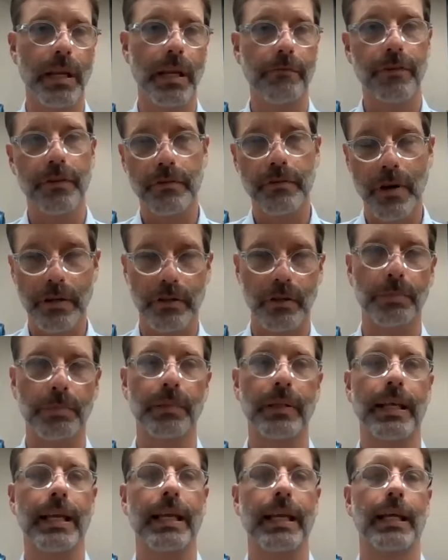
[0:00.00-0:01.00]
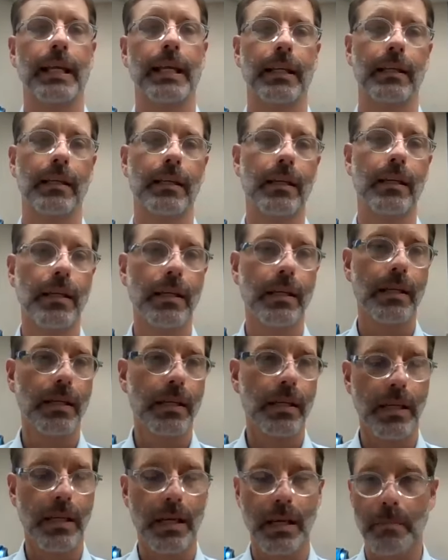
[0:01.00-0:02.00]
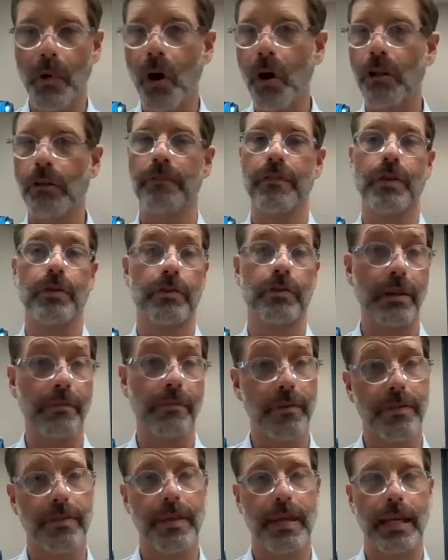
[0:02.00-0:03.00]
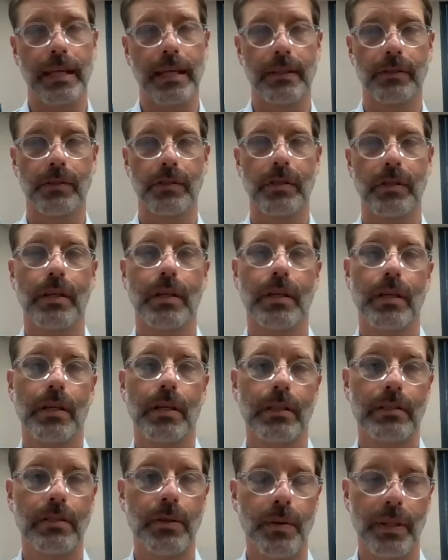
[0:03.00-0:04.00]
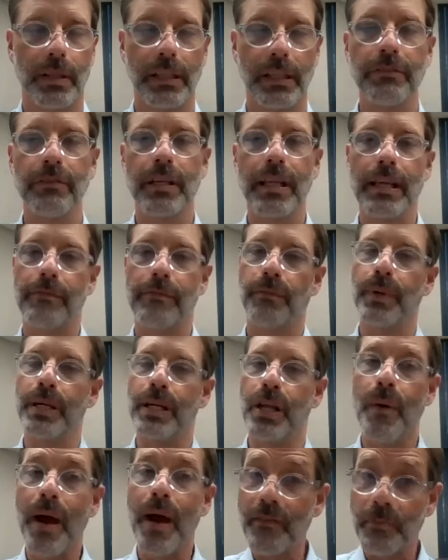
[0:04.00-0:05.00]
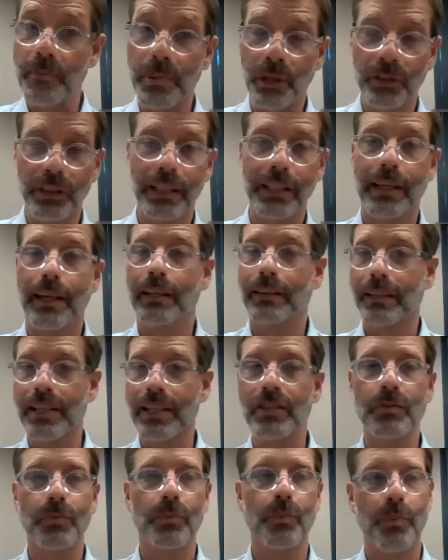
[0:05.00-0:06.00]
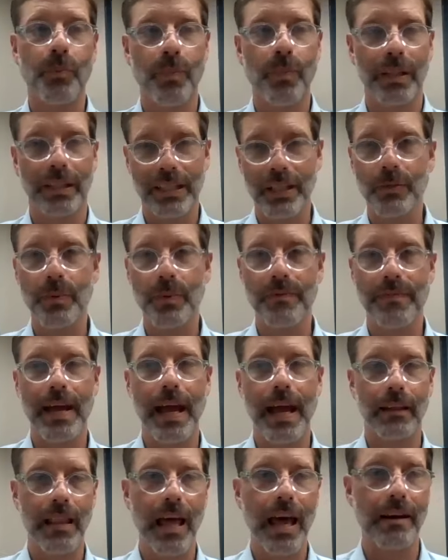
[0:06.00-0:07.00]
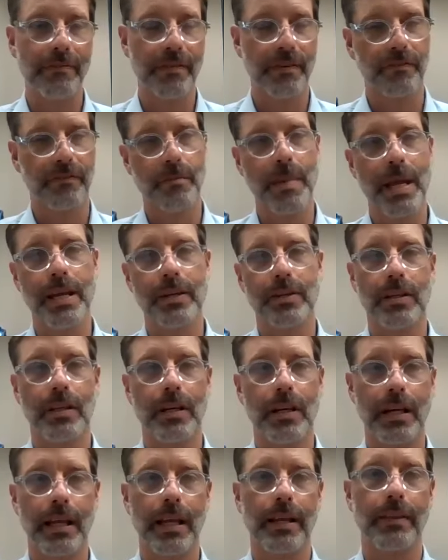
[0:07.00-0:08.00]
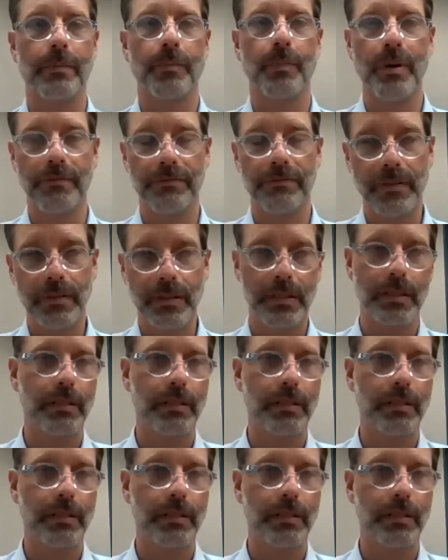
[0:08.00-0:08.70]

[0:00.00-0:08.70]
infrastructure planning, all of those different things. So at least if we don't have a building, at least we've got a lot of information and we've